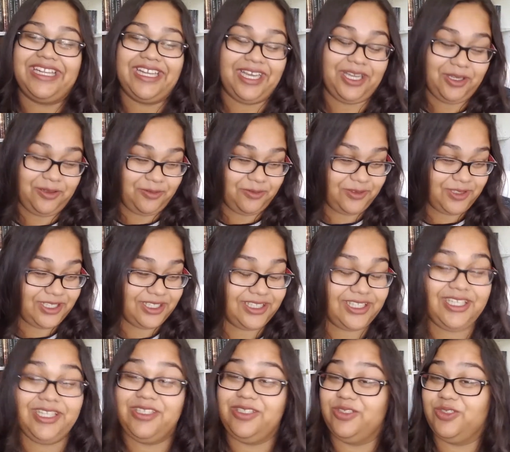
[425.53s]
I
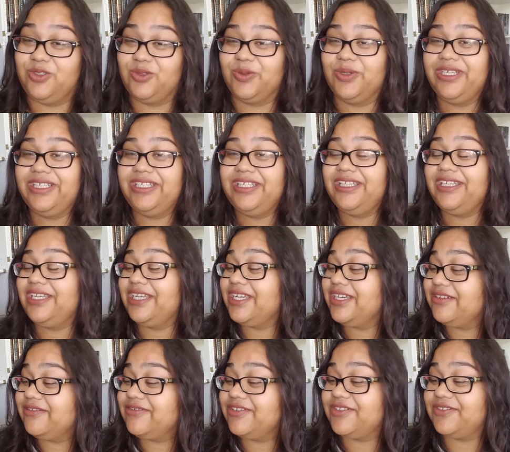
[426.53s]
really enjoyed it.
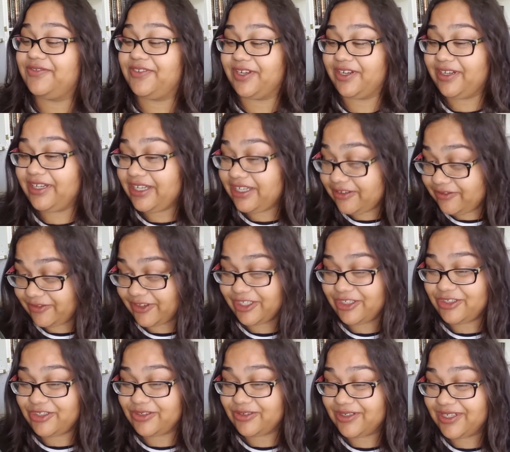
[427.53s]
It was very
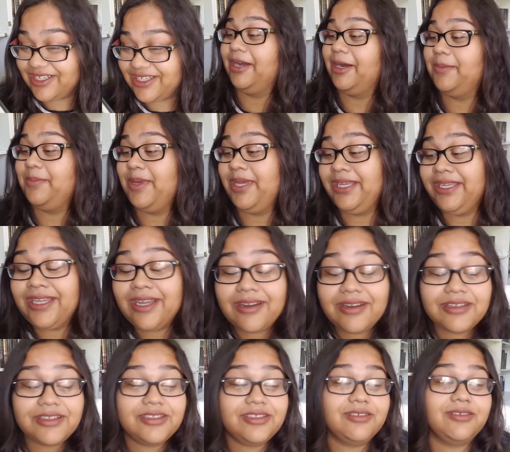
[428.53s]
adventurous. Our main
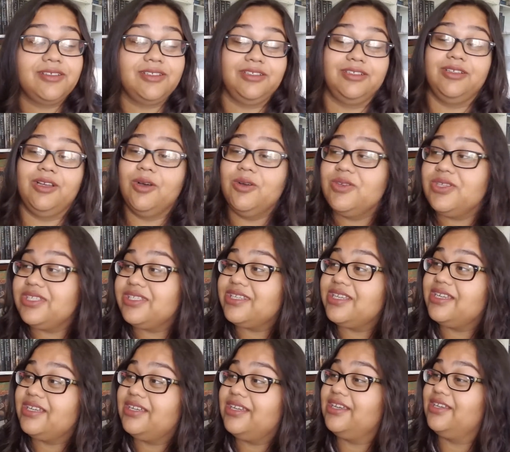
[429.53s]
character,
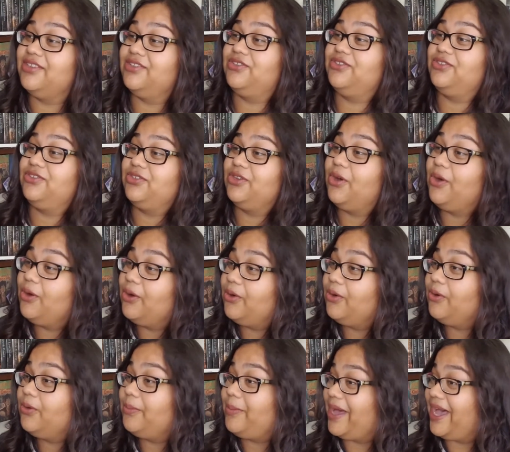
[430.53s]
Alosa, is
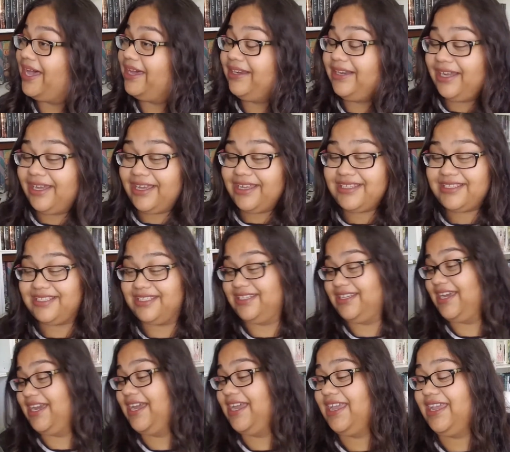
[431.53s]
so badass, and
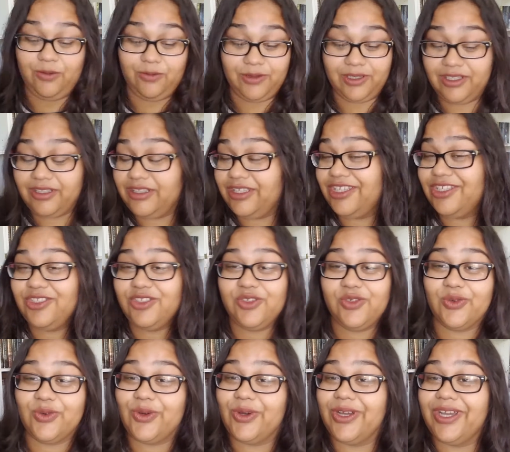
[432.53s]
I really
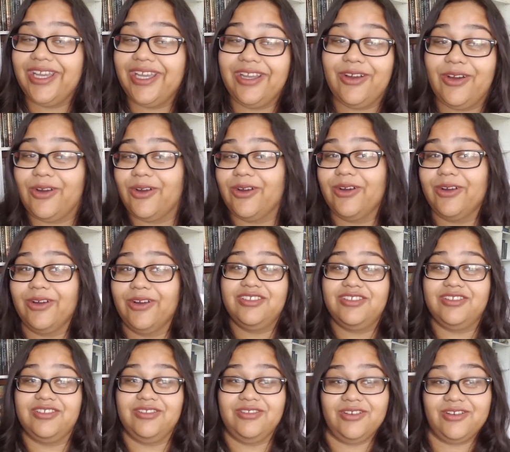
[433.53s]
enjoy her
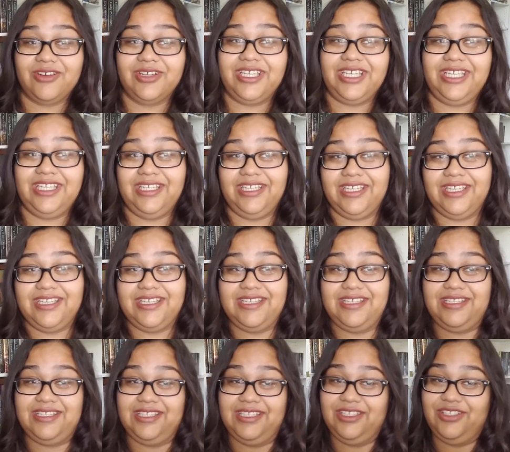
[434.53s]

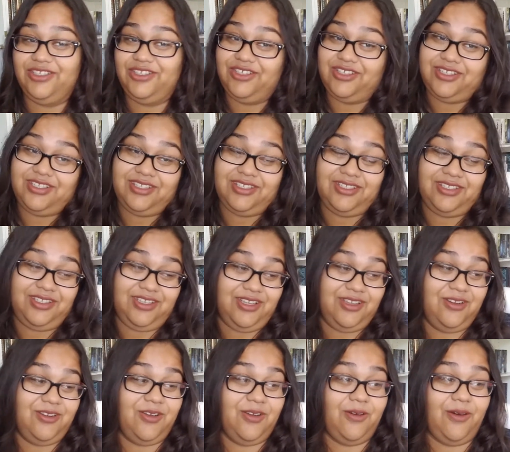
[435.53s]
snarkiness and just,
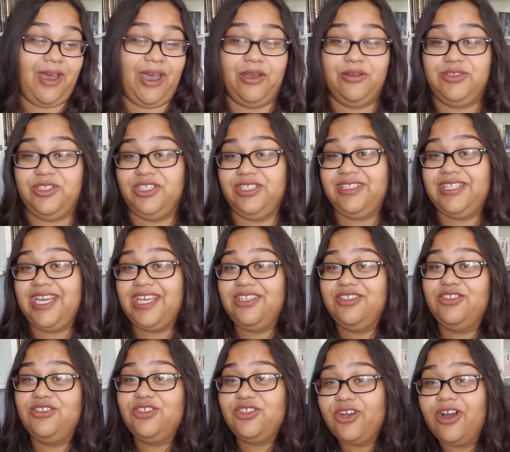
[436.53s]
you know, how she
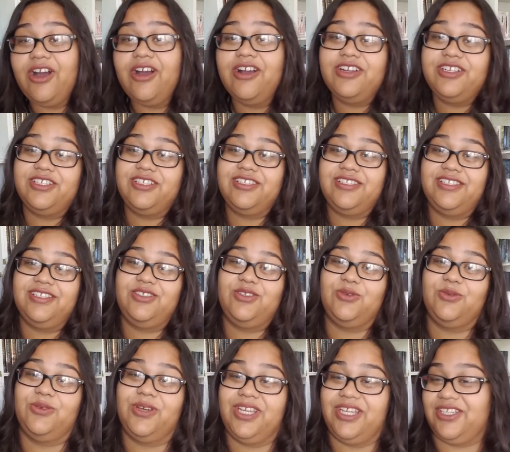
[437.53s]
takes charge in
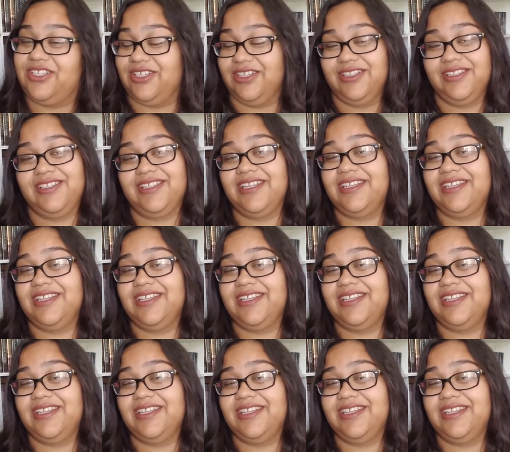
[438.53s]
situations.